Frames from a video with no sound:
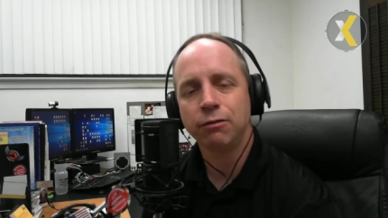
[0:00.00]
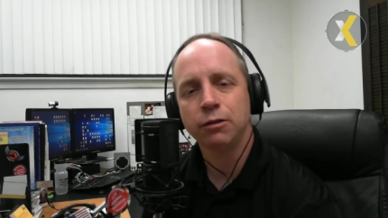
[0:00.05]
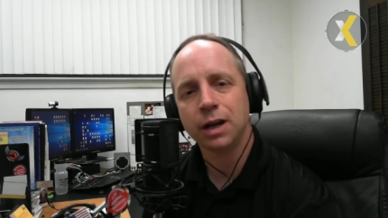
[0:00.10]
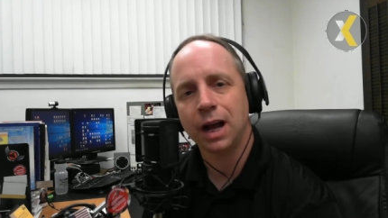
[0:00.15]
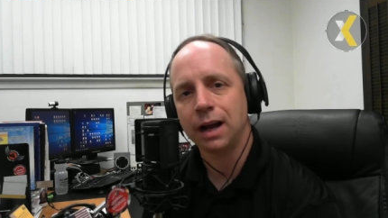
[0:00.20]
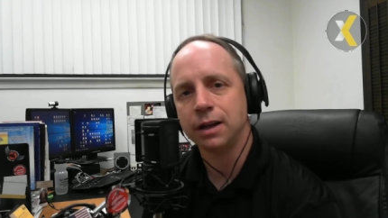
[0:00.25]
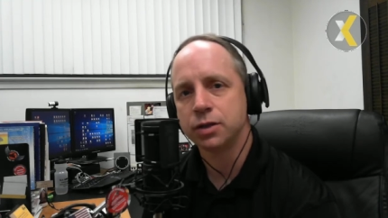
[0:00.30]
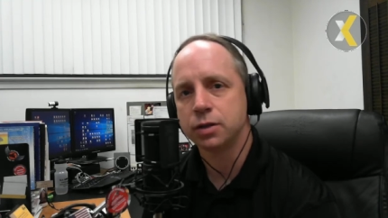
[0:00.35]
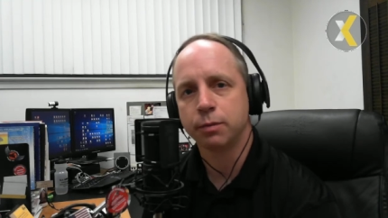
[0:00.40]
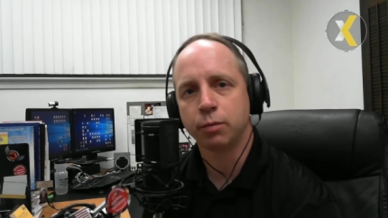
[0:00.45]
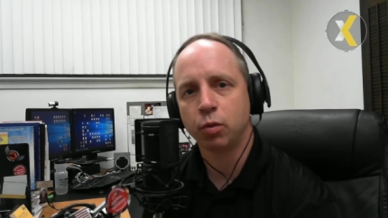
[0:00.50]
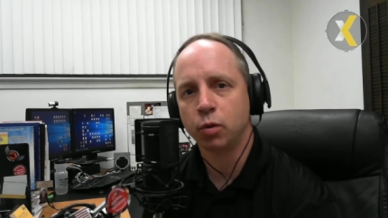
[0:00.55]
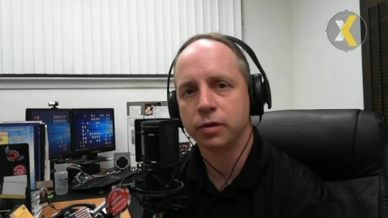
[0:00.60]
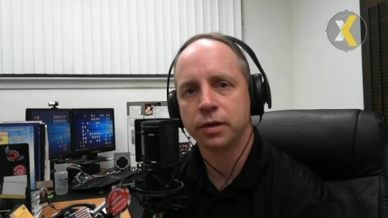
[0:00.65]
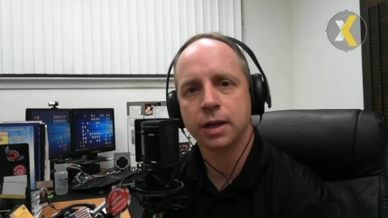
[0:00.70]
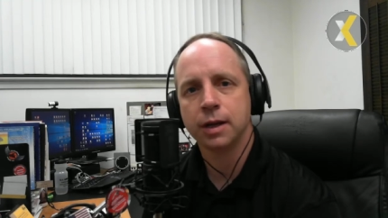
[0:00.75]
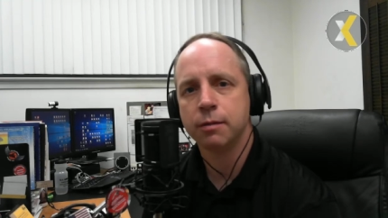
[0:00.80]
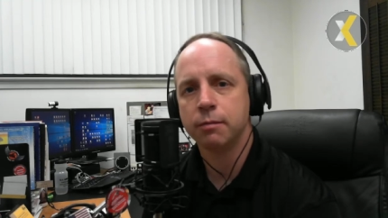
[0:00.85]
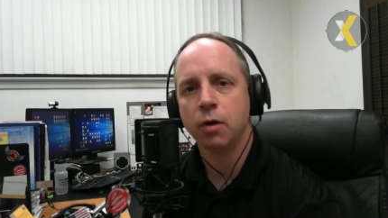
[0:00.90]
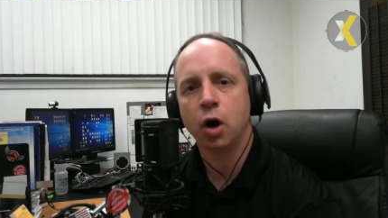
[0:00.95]
I support
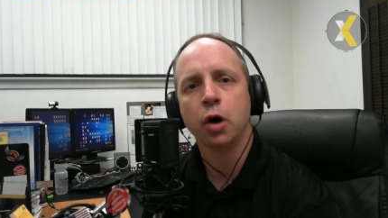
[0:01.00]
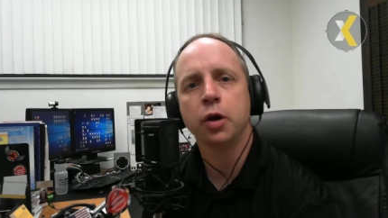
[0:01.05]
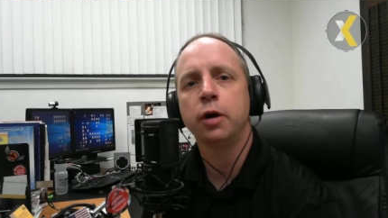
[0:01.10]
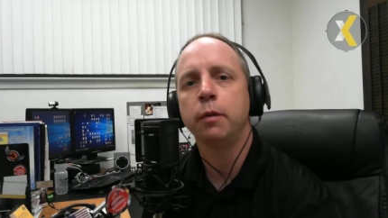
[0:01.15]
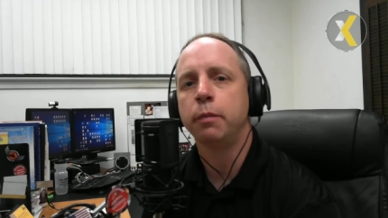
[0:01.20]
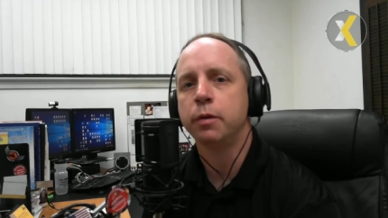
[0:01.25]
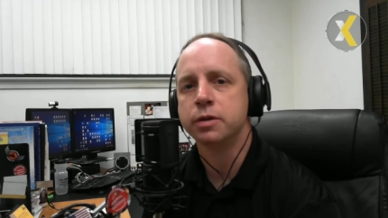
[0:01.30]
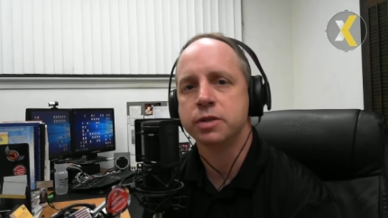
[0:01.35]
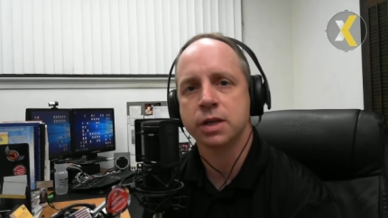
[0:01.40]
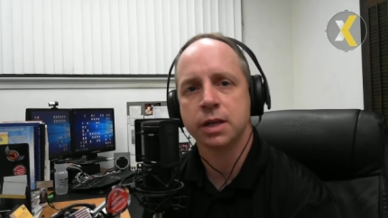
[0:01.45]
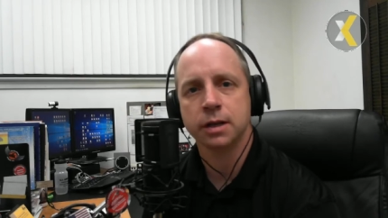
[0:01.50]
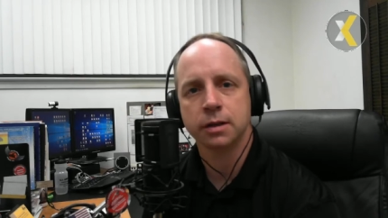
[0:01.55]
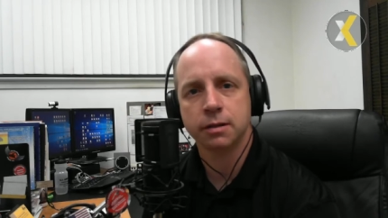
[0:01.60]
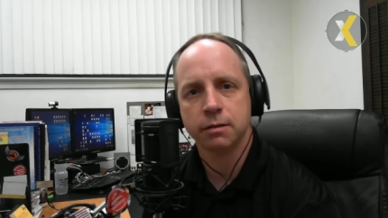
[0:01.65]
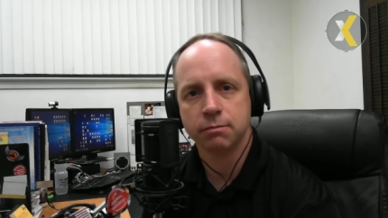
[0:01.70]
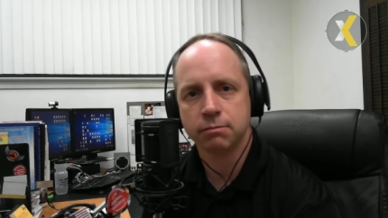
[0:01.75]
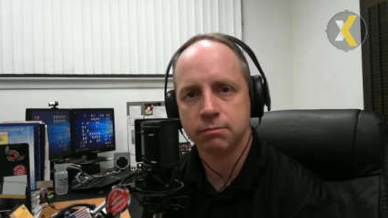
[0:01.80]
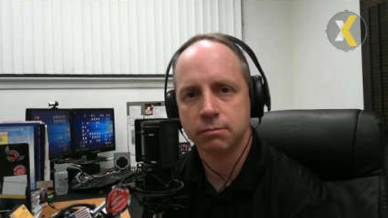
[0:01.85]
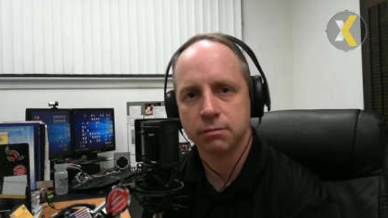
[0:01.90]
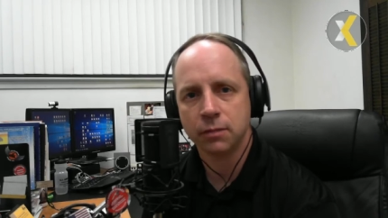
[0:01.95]
them 100%
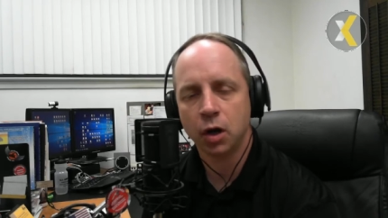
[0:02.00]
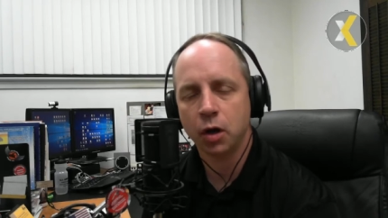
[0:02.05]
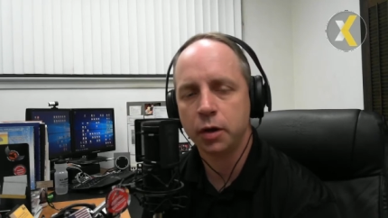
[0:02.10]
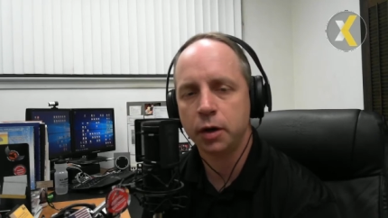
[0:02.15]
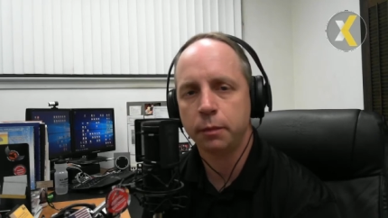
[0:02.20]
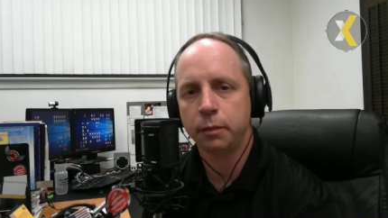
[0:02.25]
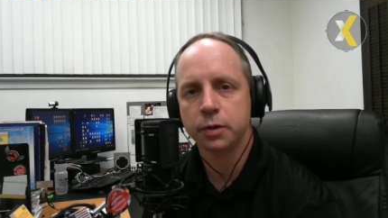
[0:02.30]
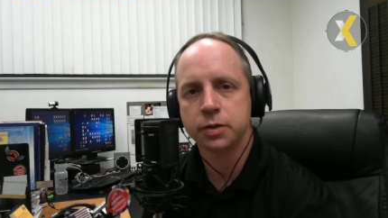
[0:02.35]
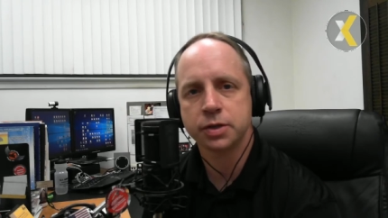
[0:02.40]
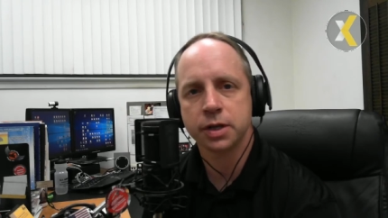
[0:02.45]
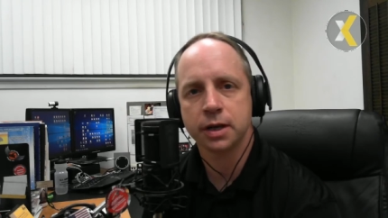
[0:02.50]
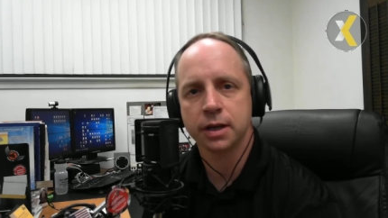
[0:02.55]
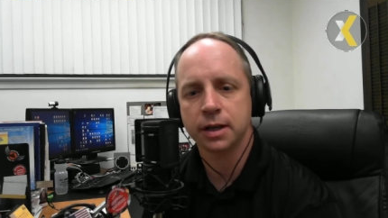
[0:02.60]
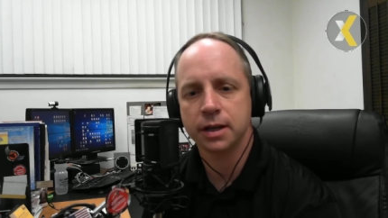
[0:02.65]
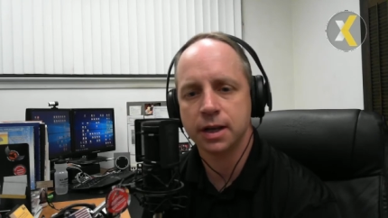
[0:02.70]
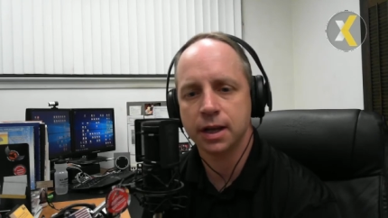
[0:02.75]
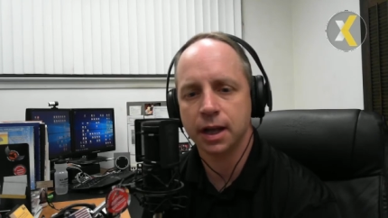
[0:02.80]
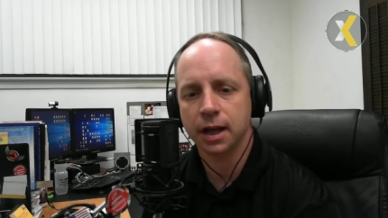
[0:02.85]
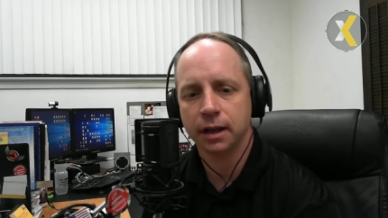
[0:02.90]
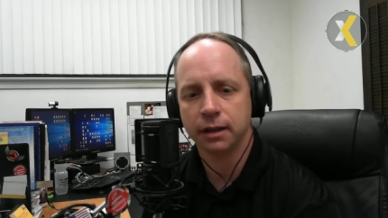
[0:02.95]
100% of the
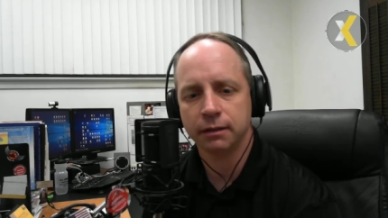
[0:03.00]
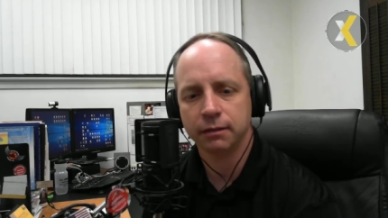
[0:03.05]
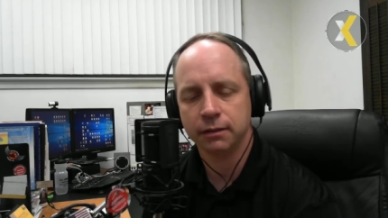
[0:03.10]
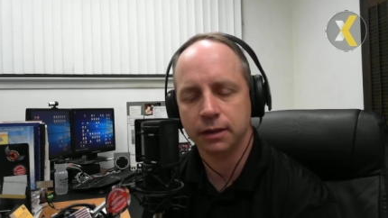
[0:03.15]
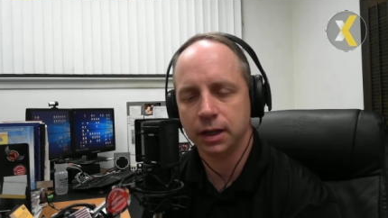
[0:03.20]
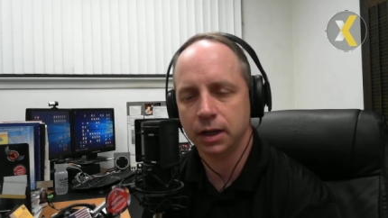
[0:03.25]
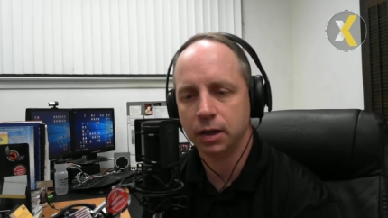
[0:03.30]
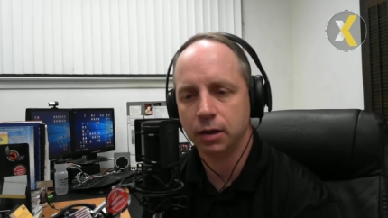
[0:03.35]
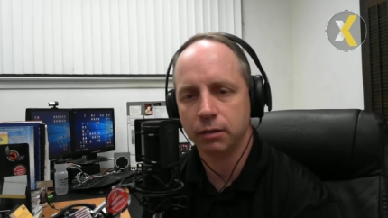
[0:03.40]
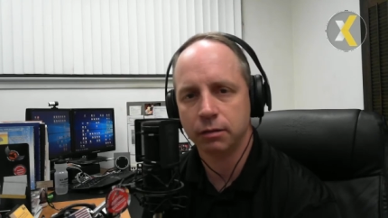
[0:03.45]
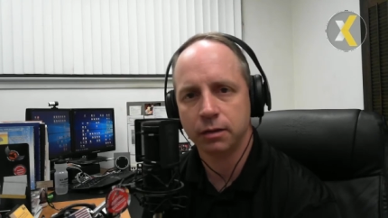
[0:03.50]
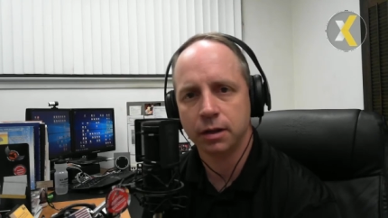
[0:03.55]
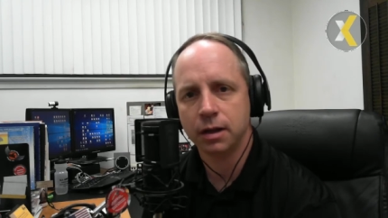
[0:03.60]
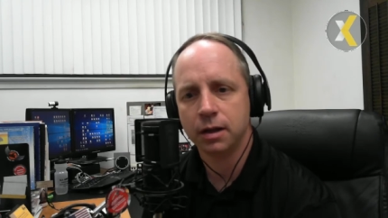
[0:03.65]
day you know